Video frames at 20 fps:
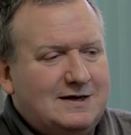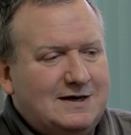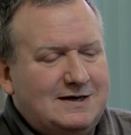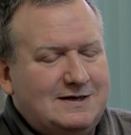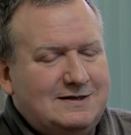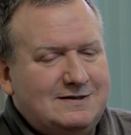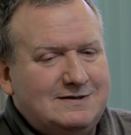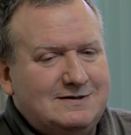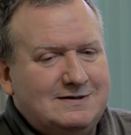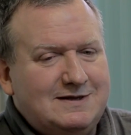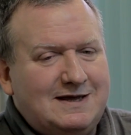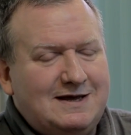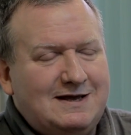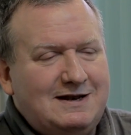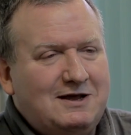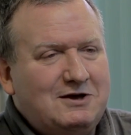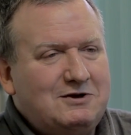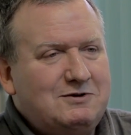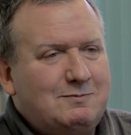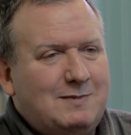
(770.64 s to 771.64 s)
in
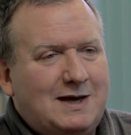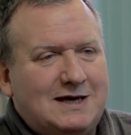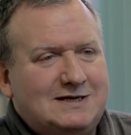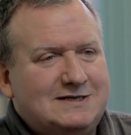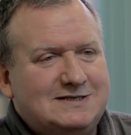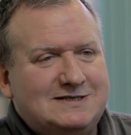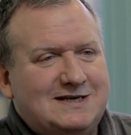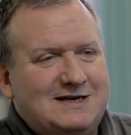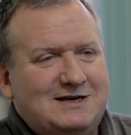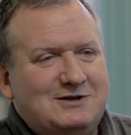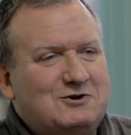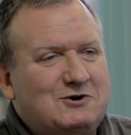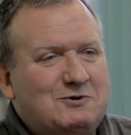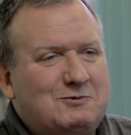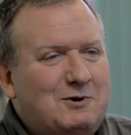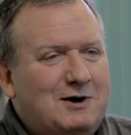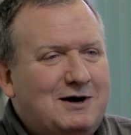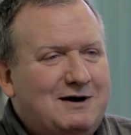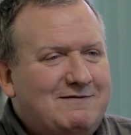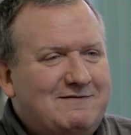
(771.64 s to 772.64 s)
Hello magazine or
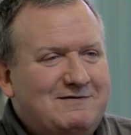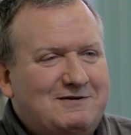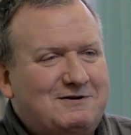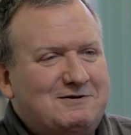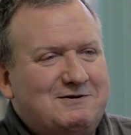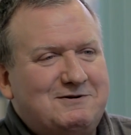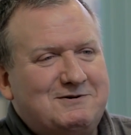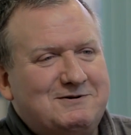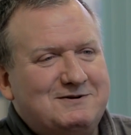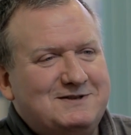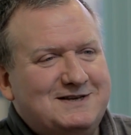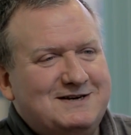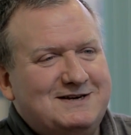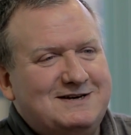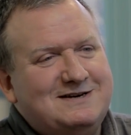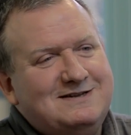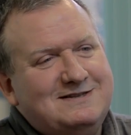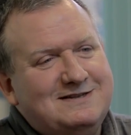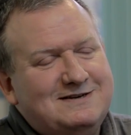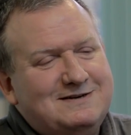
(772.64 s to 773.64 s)
whatever, or
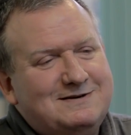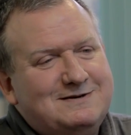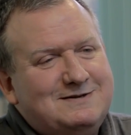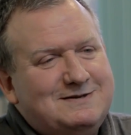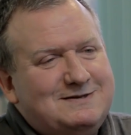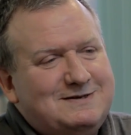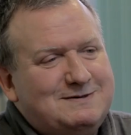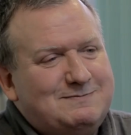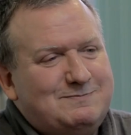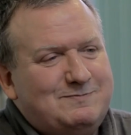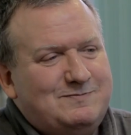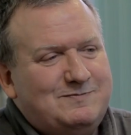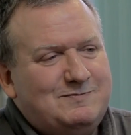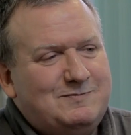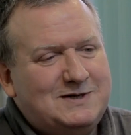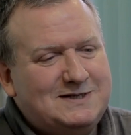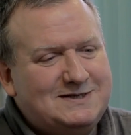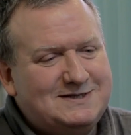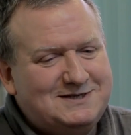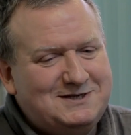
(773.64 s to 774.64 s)
the
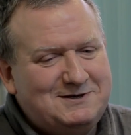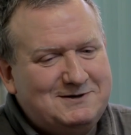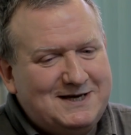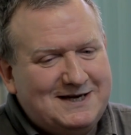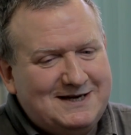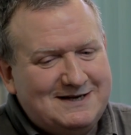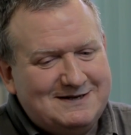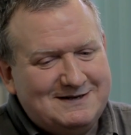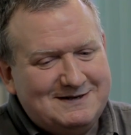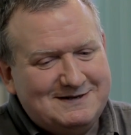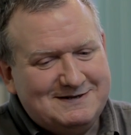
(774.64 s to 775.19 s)
ones you get